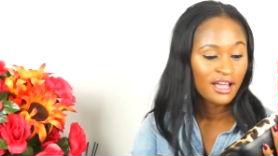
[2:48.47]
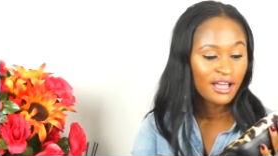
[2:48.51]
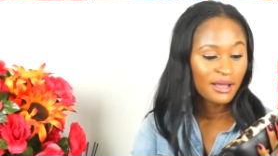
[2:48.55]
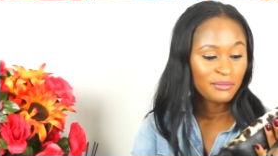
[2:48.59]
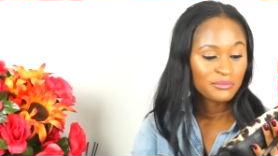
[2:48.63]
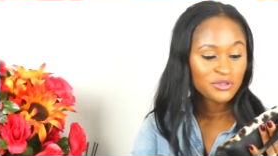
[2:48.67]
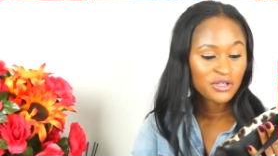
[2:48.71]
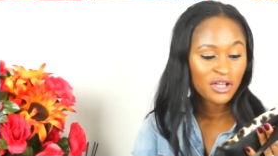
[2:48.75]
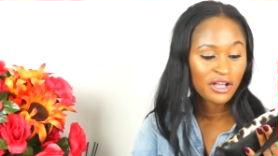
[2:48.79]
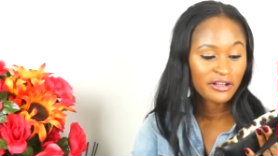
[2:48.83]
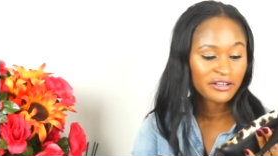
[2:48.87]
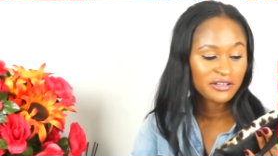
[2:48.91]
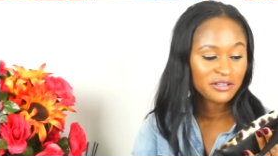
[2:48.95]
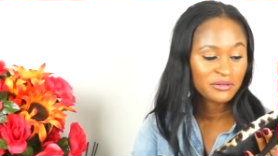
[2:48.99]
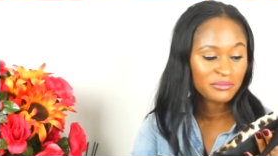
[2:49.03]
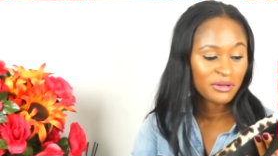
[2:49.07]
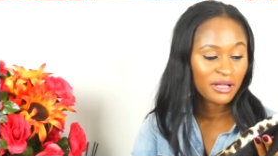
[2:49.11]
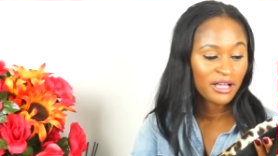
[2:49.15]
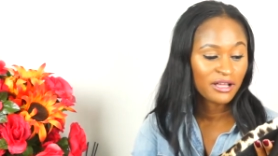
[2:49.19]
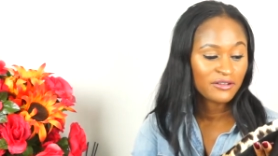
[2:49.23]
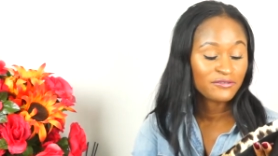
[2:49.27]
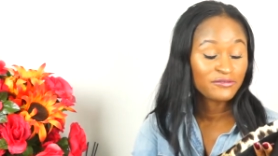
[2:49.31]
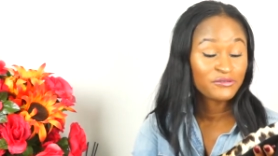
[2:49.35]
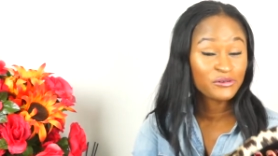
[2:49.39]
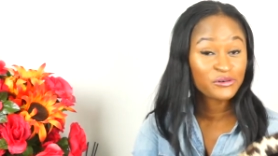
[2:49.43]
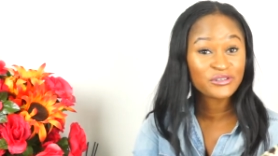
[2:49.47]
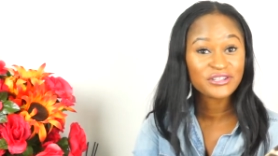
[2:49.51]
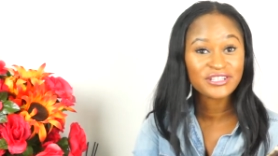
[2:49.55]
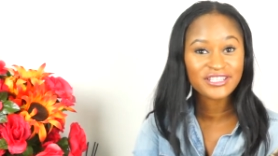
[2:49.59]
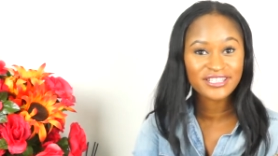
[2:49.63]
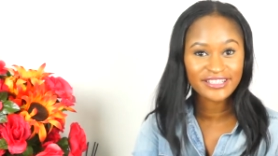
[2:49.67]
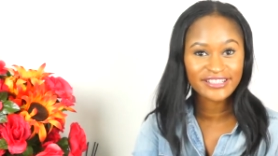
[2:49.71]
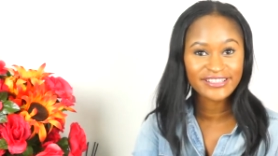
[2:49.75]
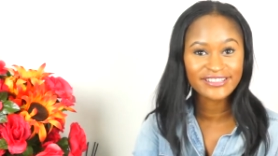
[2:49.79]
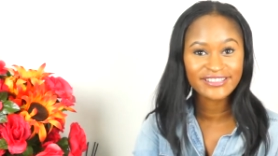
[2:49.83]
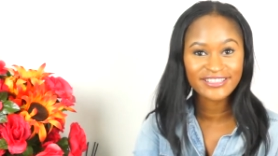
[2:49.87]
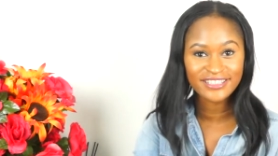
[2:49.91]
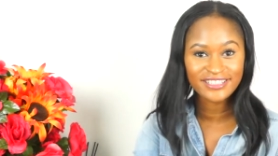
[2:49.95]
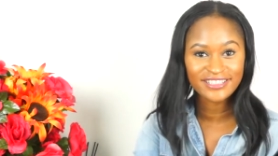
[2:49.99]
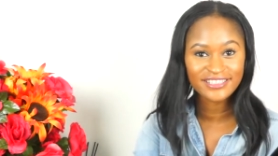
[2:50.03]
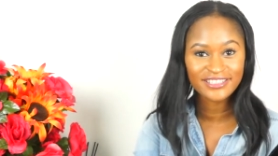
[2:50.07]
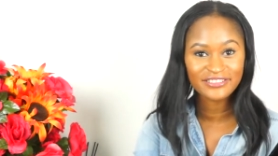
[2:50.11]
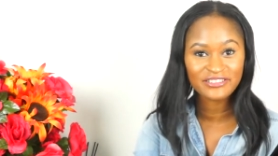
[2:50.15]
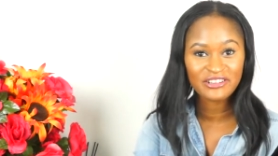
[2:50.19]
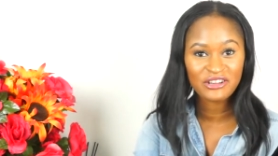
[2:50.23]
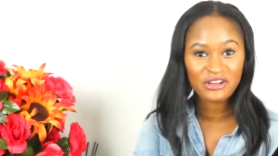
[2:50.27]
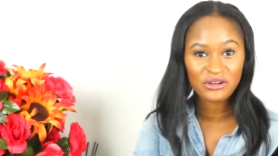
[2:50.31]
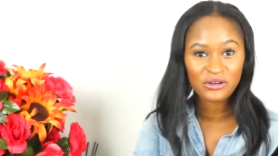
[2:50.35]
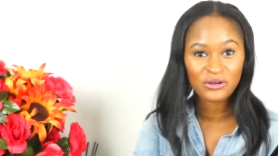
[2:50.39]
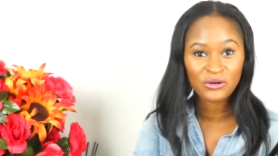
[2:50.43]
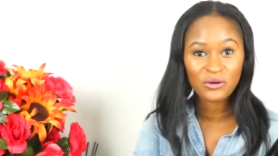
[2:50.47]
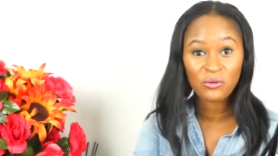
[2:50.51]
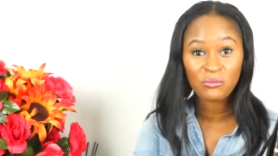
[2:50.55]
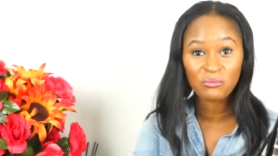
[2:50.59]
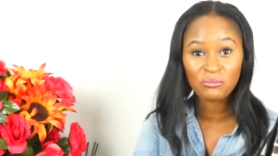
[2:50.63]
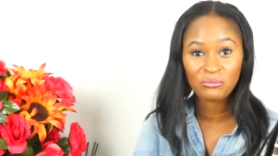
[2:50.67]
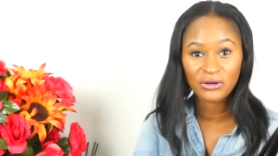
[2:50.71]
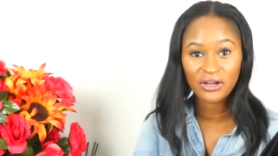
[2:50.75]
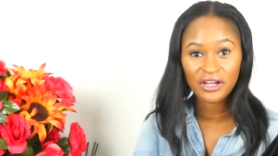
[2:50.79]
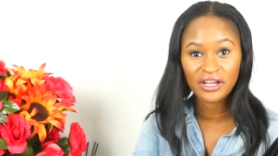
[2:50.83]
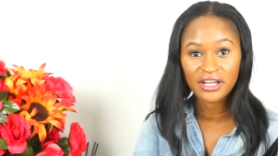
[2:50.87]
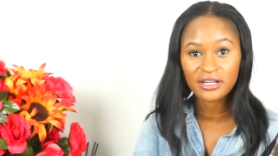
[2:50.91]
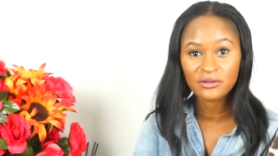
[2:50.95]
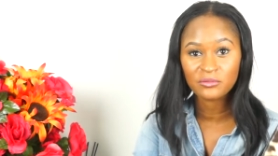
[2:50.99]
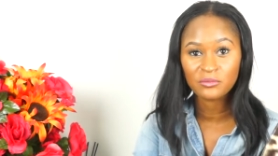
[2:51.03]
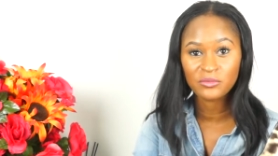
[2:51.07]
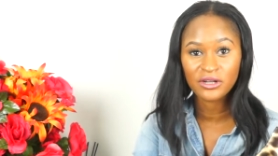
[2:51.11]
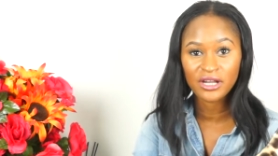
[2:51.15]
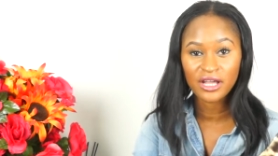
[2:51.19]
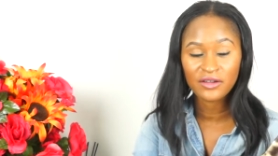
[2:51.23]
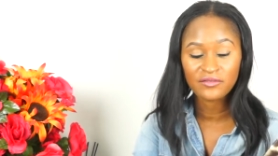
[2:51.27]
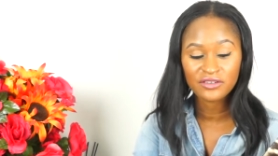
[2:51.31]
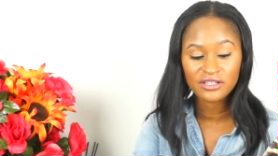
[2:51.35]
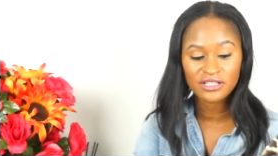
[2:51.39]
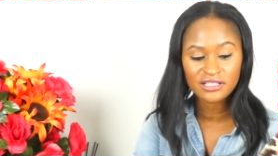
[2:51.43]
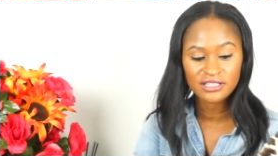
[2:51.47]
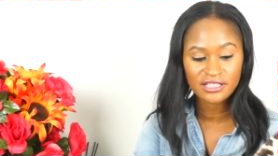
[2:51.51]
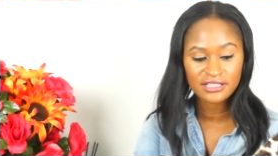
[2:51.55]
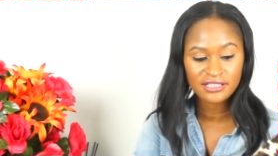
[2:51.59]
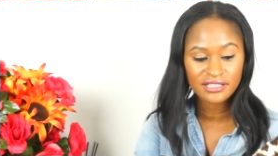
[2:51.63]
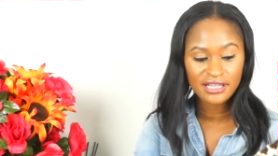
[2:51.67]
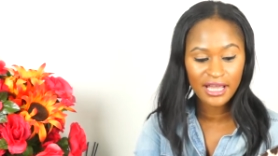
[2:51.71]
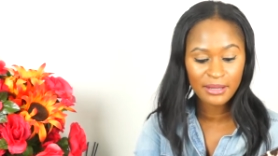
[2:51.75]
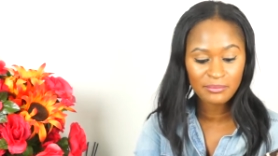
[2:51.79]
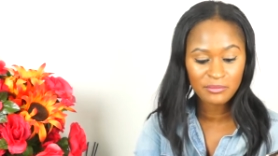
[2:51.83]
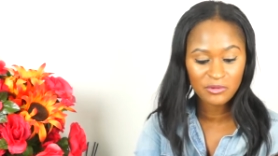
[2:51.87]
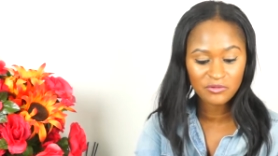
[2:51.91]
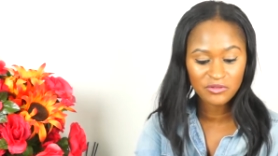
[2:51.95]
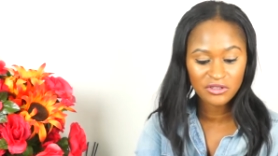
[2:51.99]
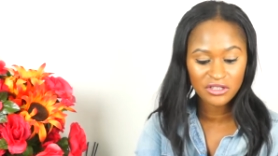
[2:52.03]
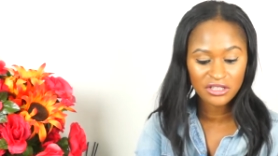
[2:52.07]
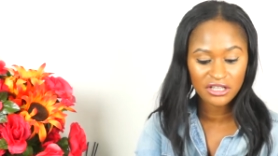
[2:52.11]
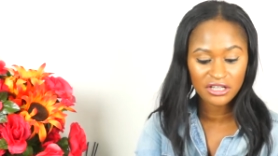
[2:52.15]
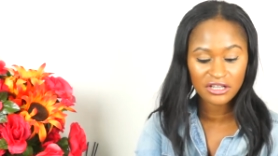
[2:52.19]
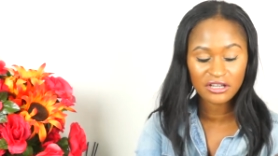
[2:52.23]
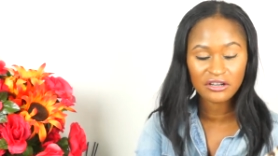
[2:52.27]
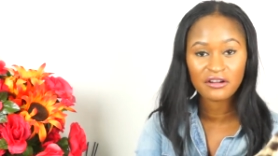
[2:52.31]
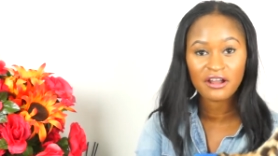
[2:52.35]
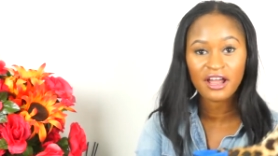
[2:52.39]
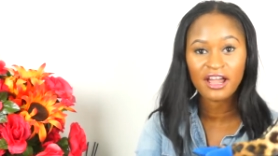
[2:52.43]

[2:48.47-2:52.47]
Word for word: I'm talking about four seasons ago, but whenever it's this time of the year,